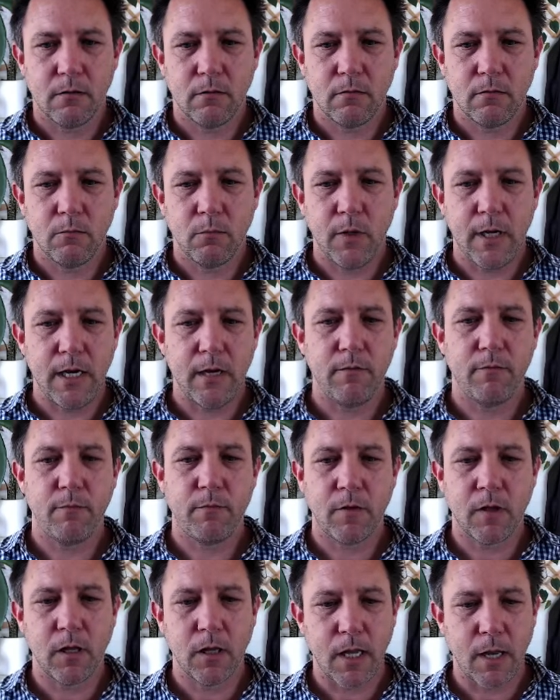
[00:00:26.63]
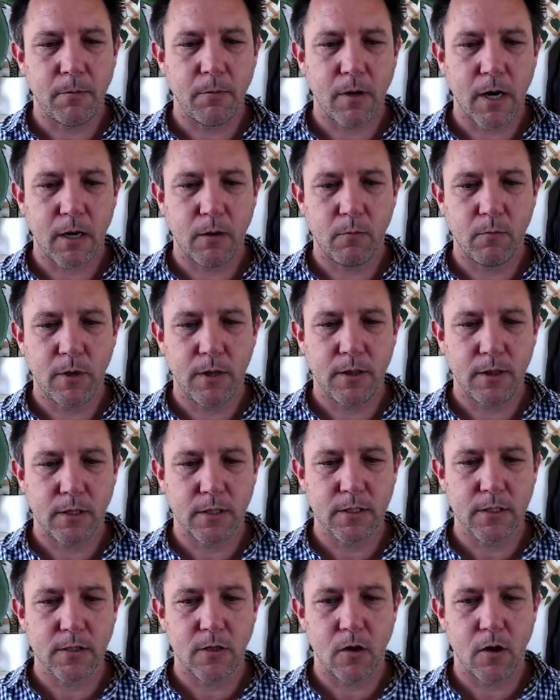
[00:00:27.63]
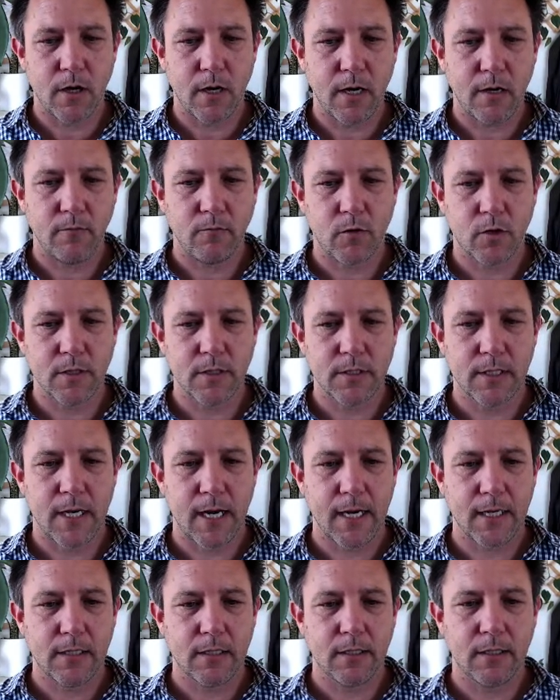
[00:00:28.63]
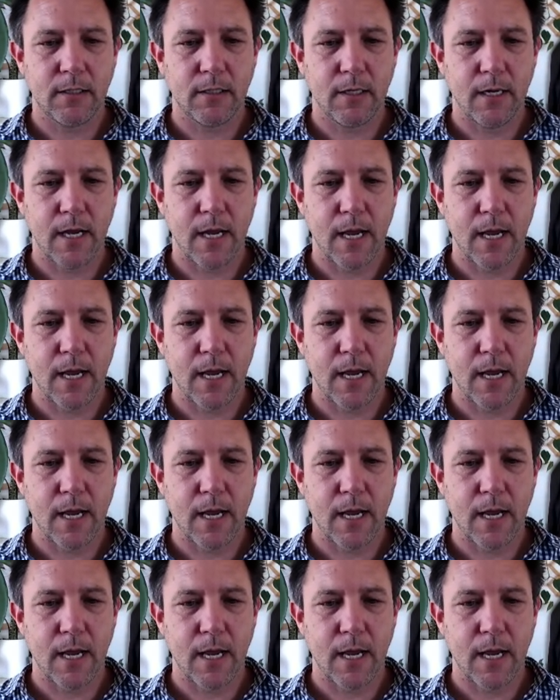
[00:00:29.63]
We've collaborated with a designer, Ross Stanton,